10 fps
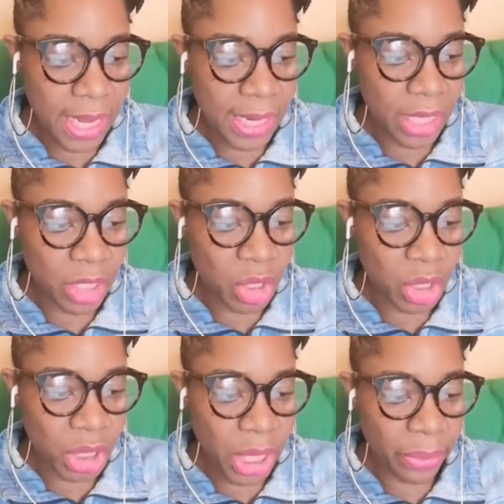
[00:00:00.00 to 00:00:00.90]
I can
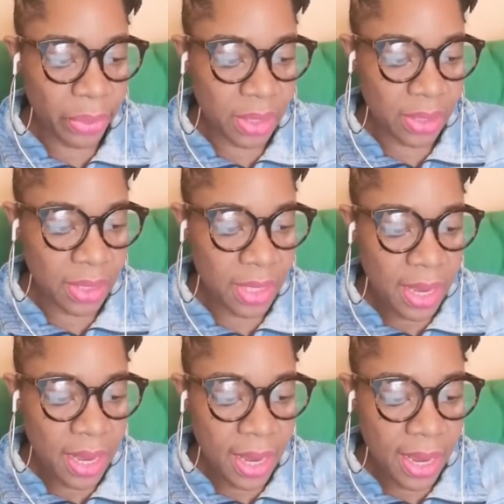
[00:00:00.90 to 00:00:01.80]
share it
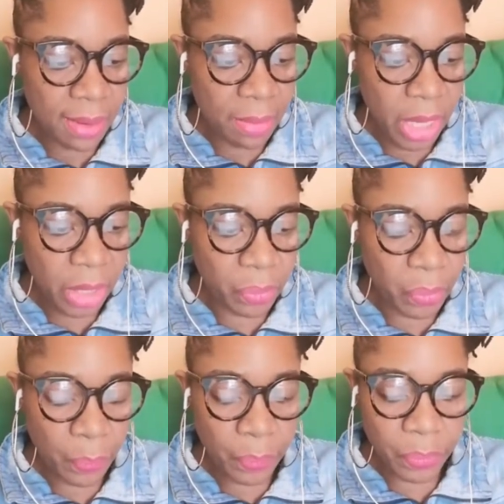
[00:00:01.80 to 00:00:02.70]
in my group,